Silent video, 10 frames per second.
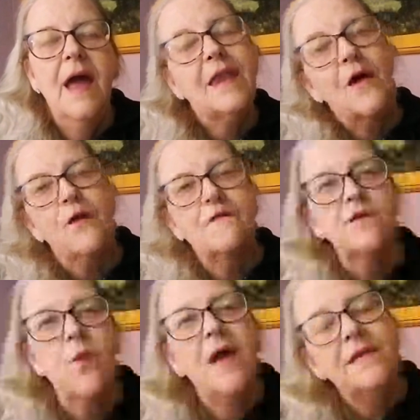Hello
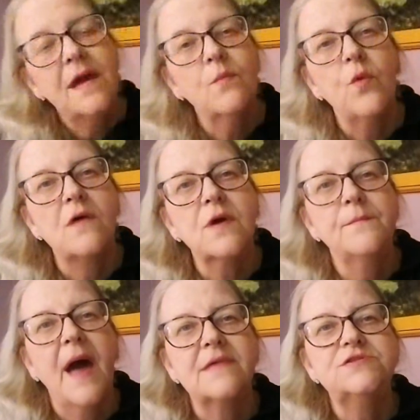everyone and
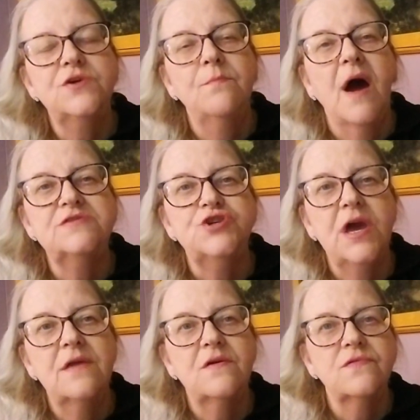welcome back to my
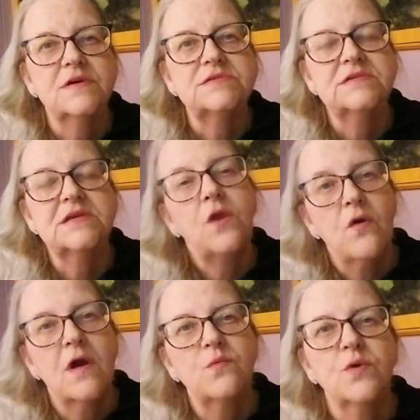channel. This is
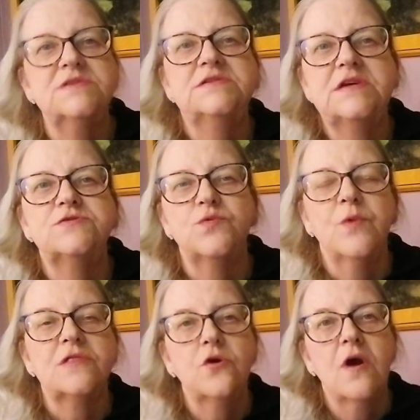Laura with Stitching
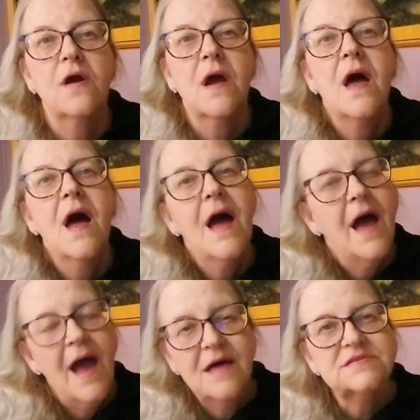with Laura.
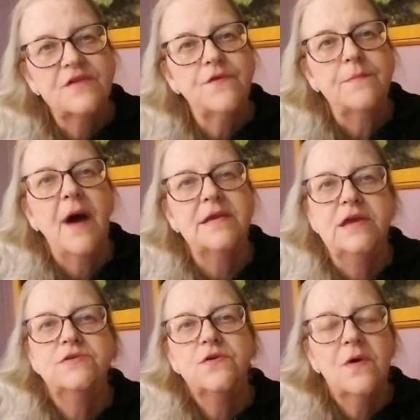How's
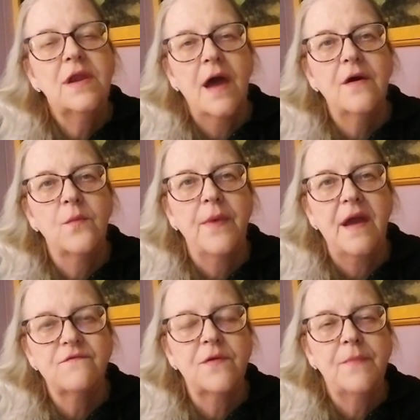everybody doing? I hope
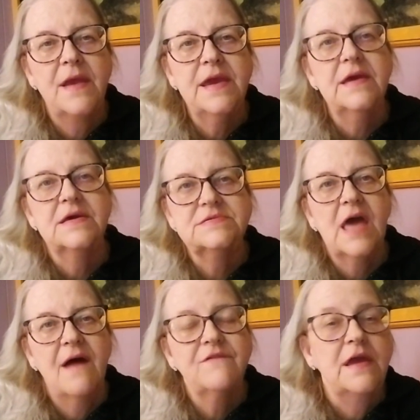everybody is
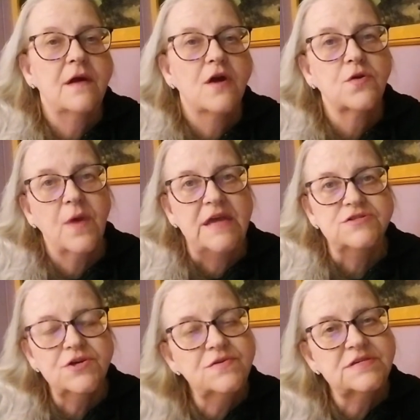having a
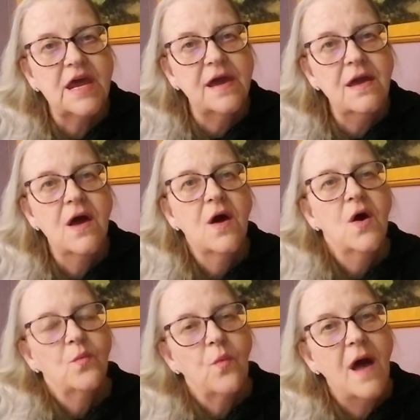great Tuesday.
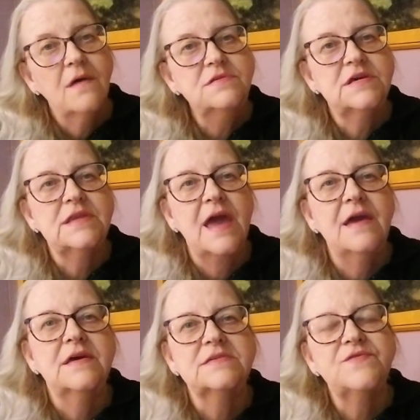Well, today
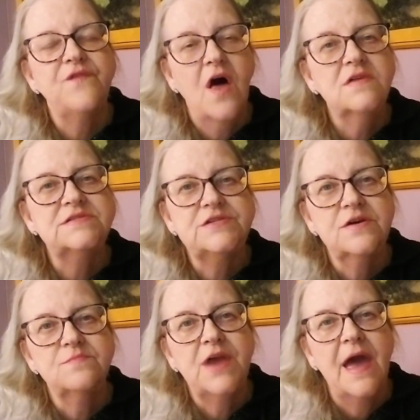is floss
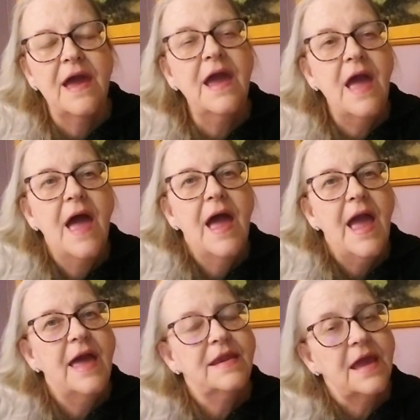tube day
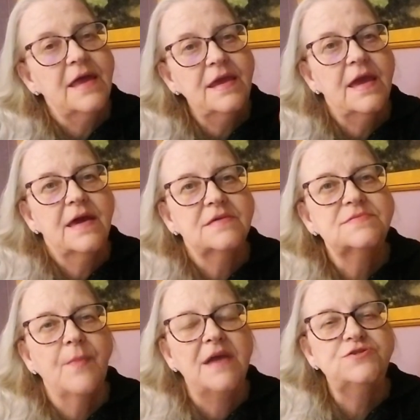and it
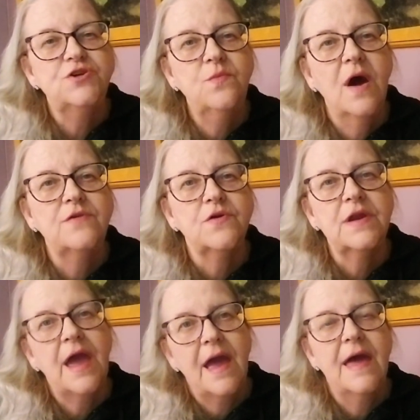is my
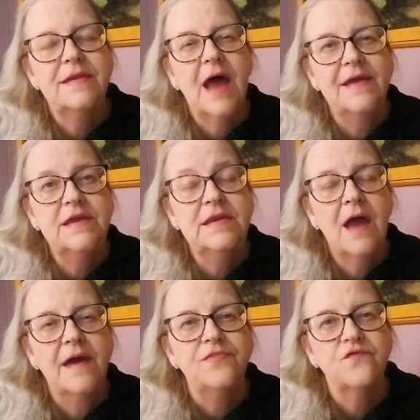
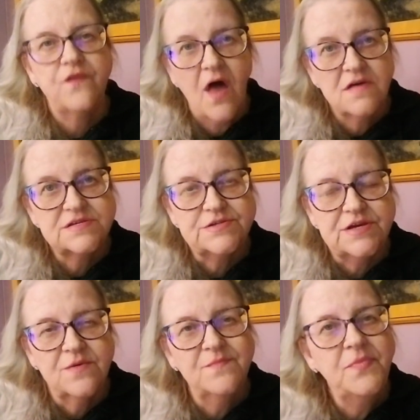299th floss
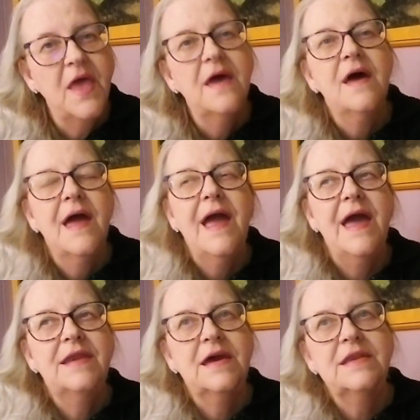tube
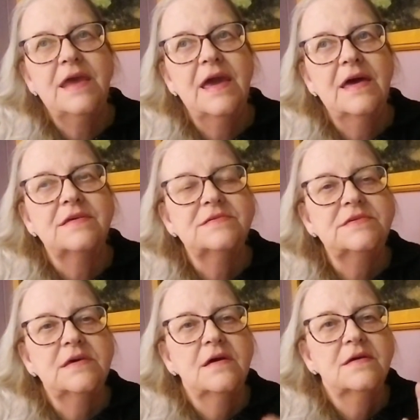and it
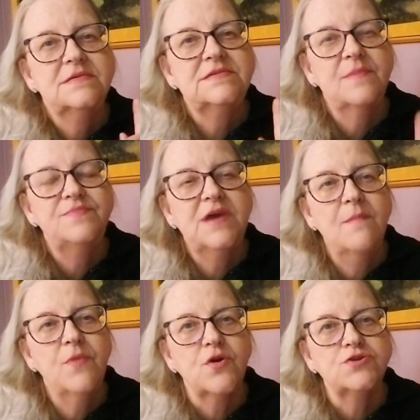is
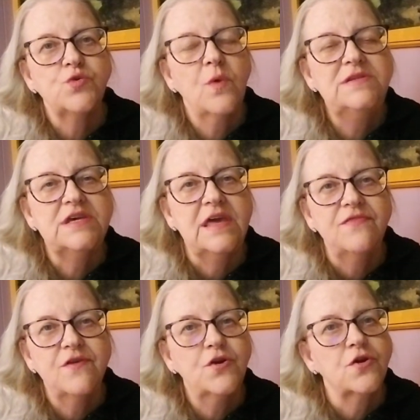September
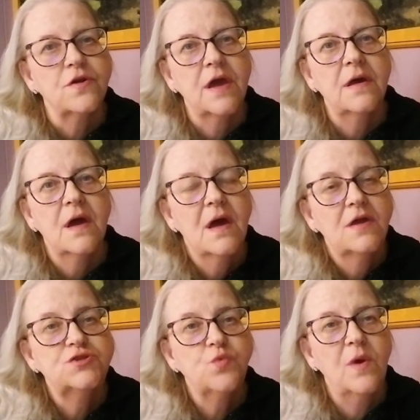23rd,
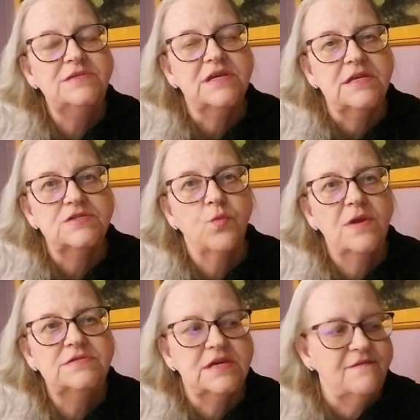
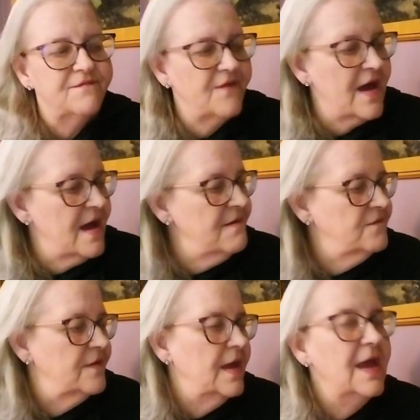2025,
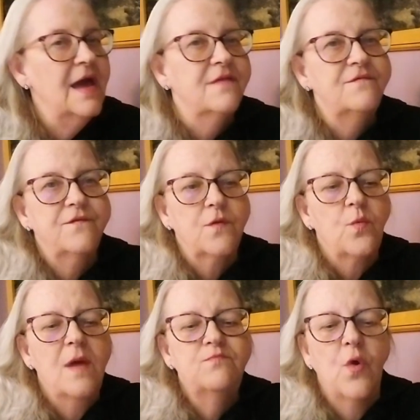and for
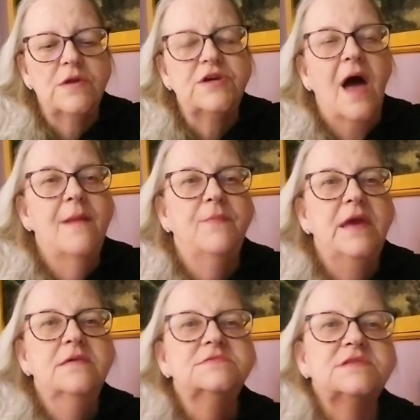one more time in